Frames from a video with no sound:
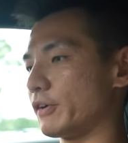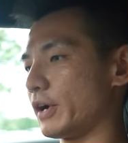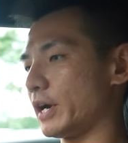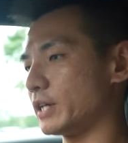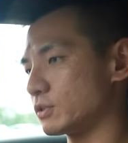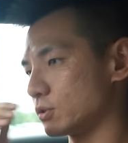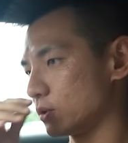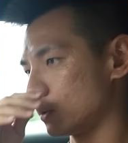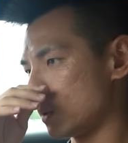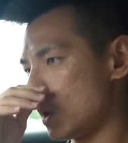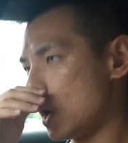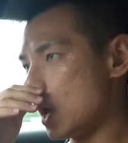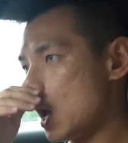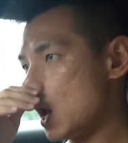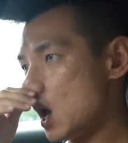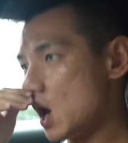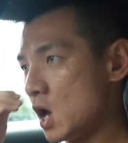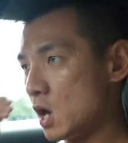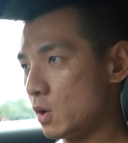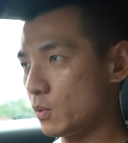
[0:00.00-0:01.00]
right? So
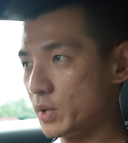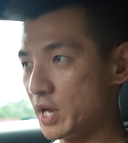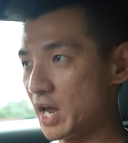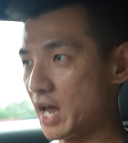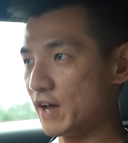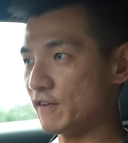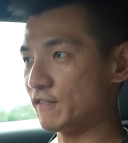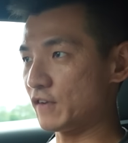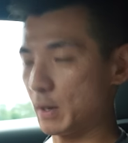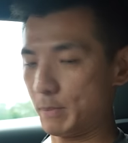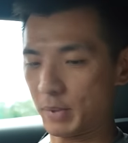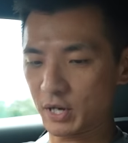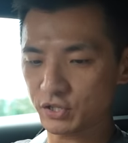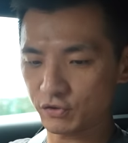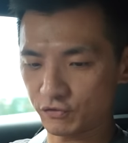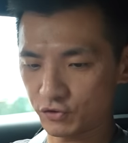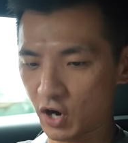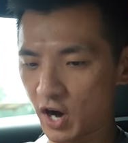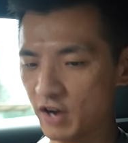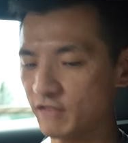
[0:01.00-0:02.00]
we have a bunch
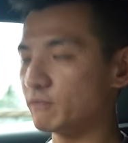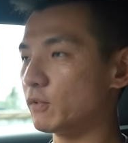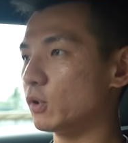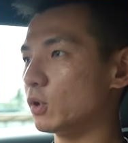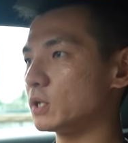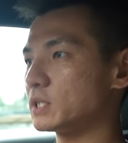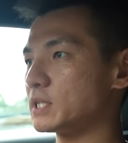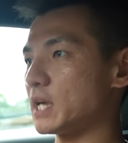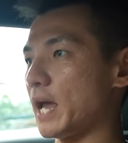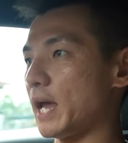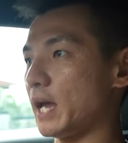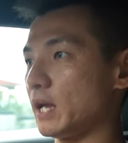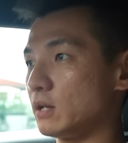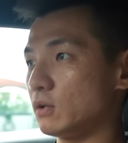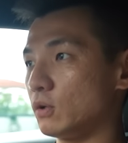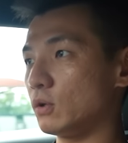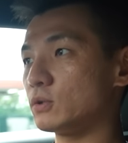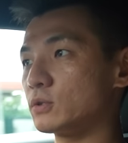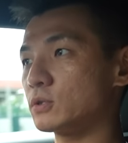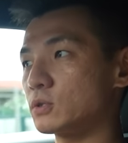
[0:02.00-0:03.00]
of drive modes, and
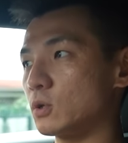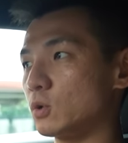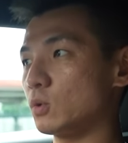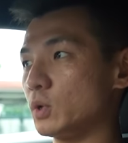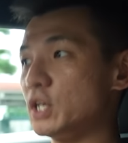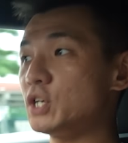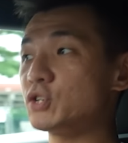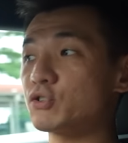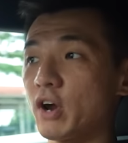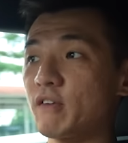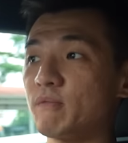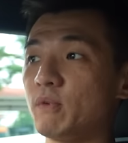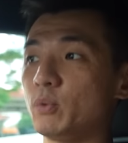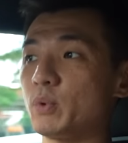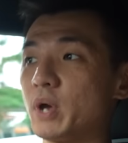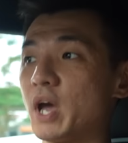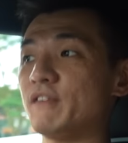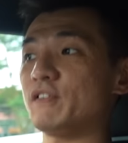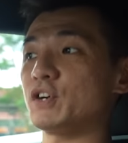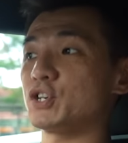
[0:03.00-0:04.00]
also each drive mode
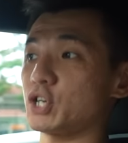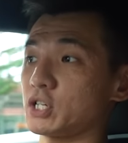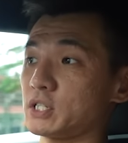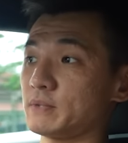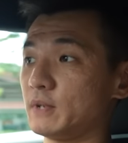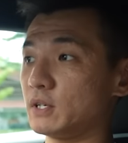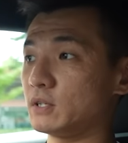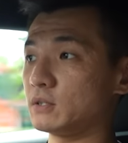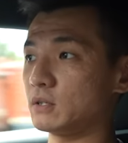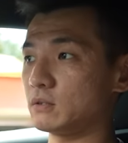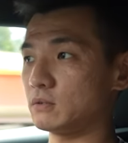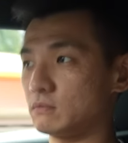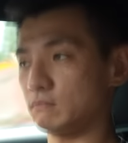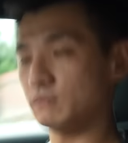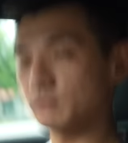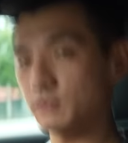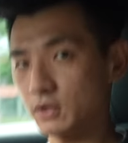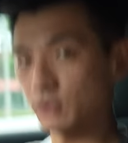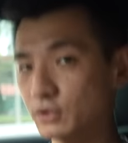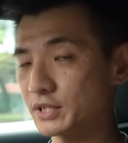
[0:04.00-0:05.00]
we have adjustable,
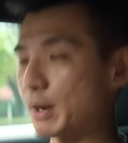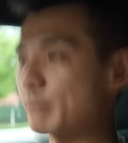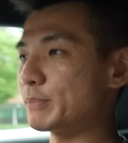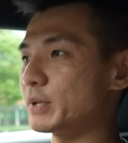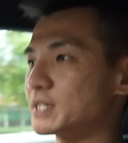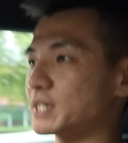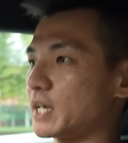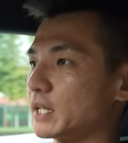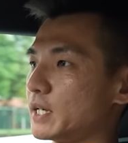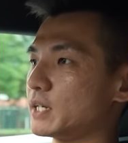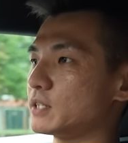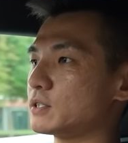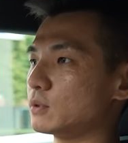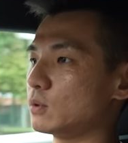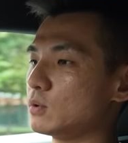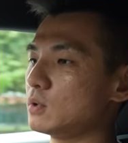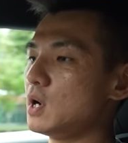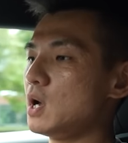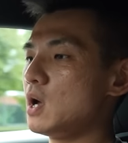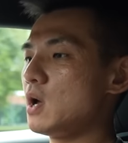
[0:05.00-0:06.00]
you know, damper settings.
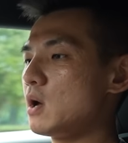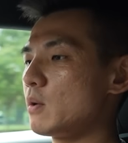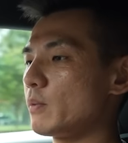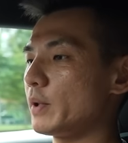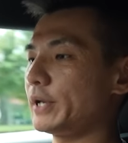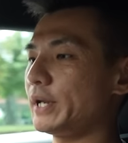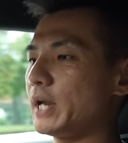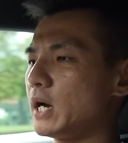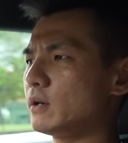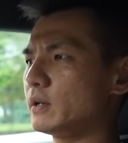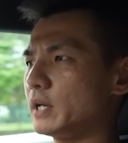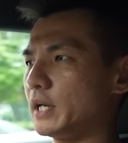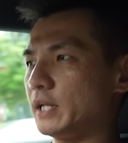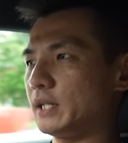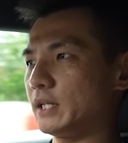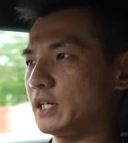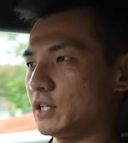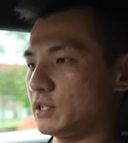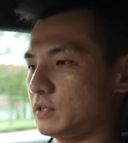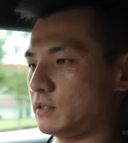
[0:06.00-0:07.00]
So we're now in
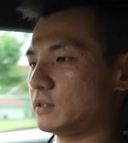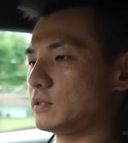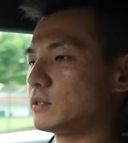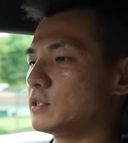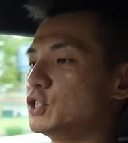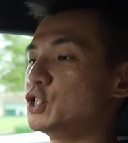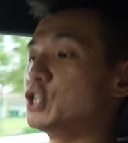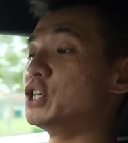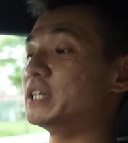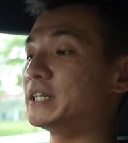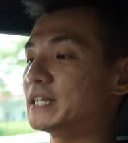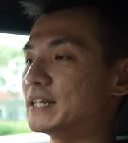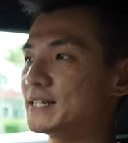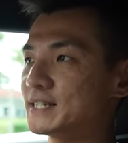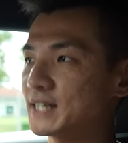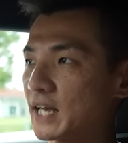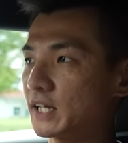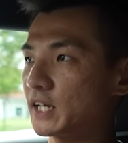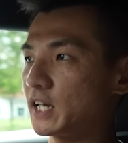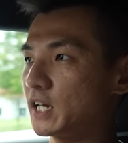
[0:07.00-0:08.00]
the GT
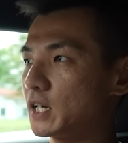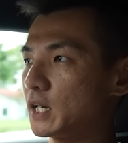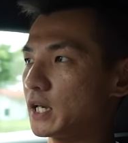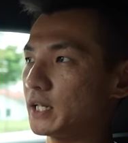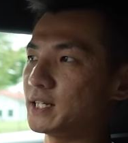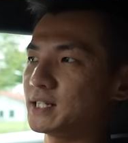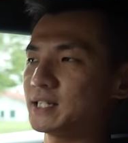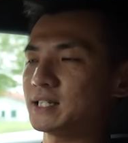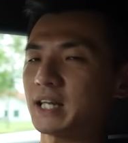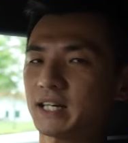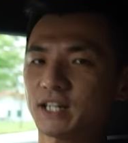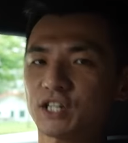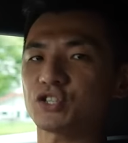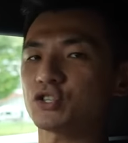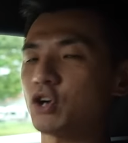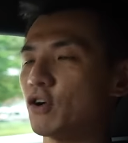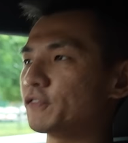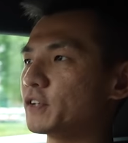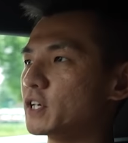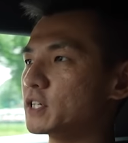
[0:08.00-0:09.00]
setting, and this is like the
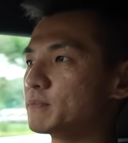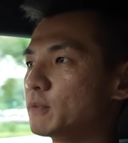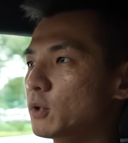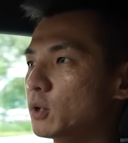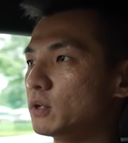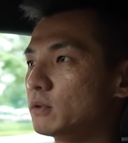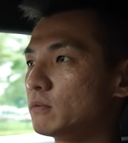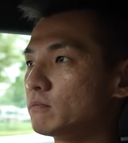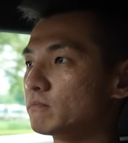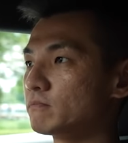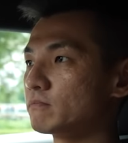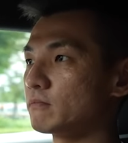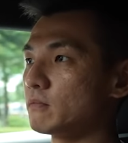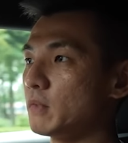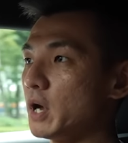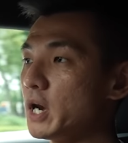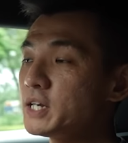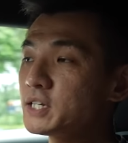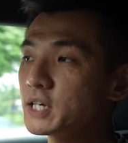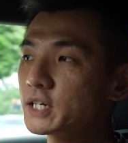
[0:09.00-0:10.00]
softest mode,
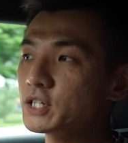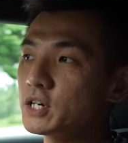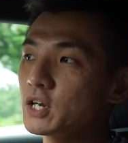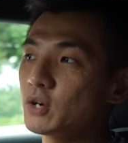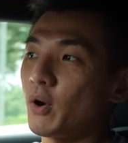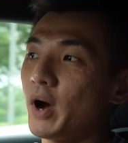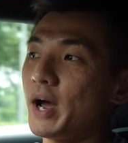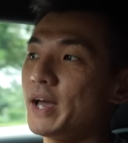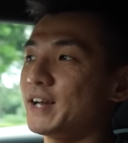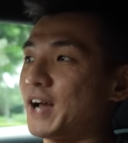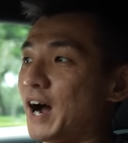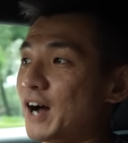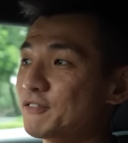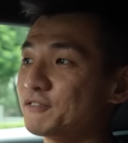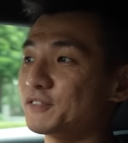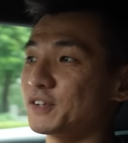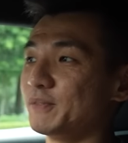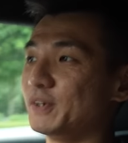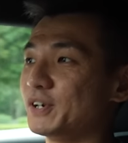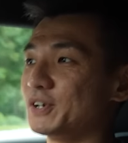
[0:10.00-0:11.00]
and it's actually quite
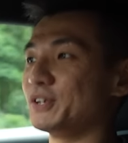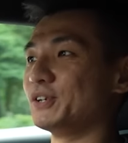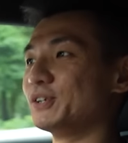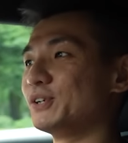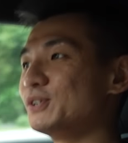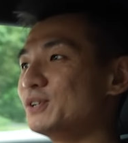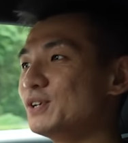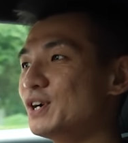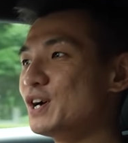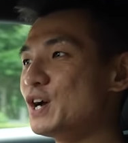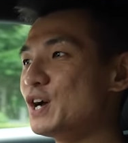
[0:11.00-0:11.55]
comfortable, you know.